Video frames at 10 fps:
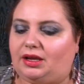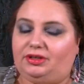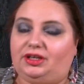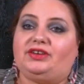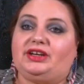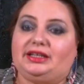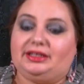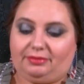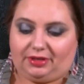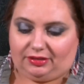I'm loving that
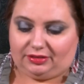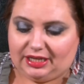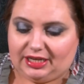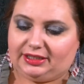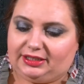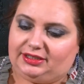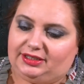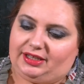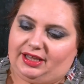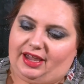lip gloss. This
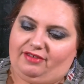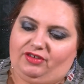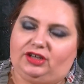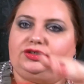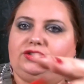is the Avon